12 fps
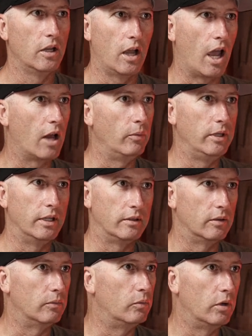how do we get
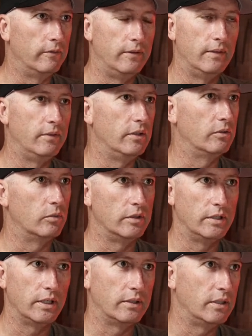to 150s and
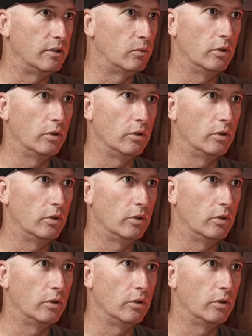160s?